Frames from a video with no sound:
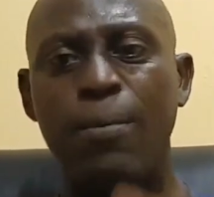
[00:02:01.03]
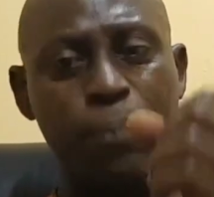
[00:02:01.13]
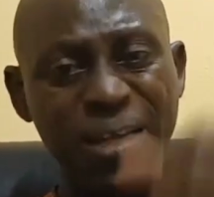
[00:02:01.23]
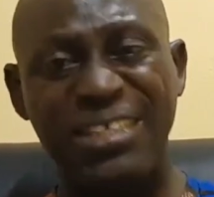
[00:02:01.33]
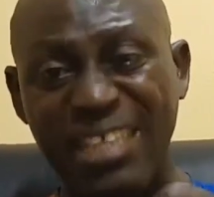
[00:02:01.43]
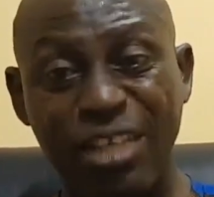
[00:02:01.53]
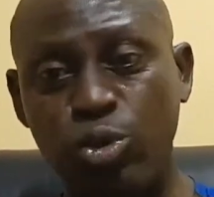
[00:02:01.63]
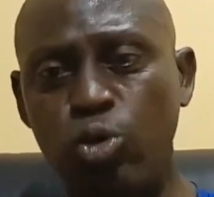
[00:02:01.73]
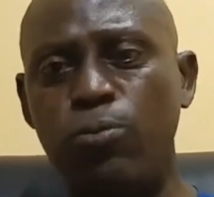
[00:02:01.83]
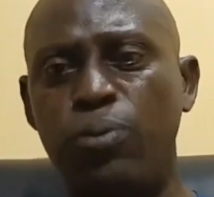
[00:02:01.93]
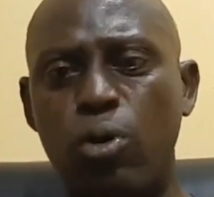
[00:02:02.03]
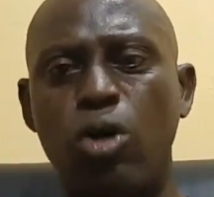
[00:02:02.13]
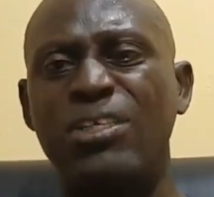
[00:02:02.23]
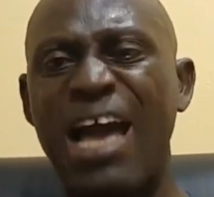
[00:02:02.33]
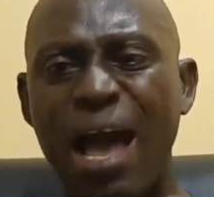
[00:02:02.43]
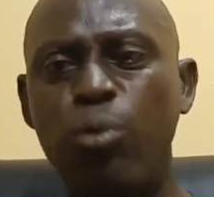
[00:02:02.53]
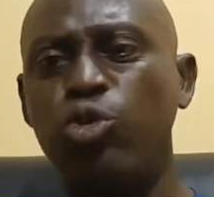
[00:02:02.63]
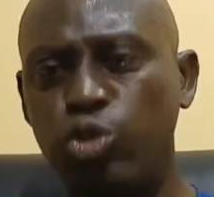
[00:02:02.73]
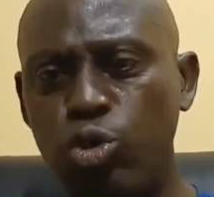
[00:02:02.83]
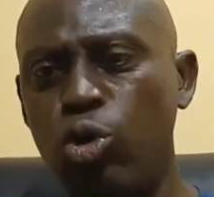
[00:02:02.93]
Please stay tuned because I will
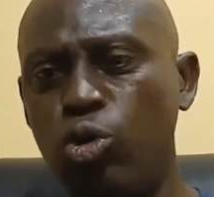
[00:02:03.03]
show